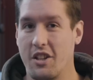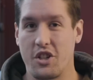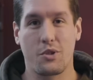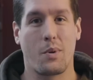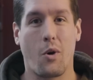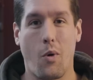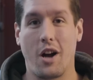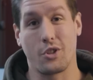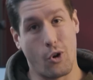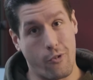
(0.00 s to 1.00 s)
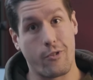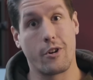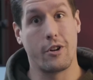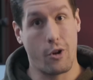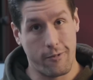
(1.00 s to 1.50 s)
that you just want to watch
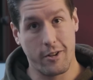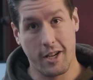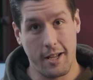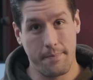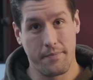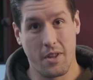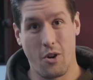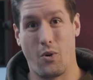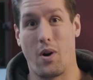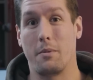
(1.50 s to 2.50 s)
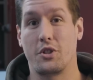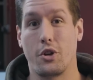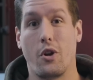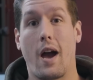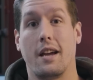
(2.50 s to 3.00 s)
over and over again, well I'm going to show
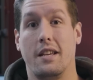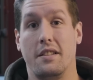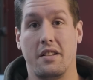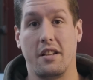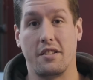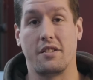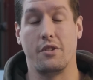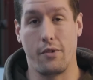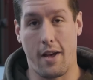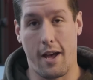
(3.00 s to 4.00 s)
you how easy it is to do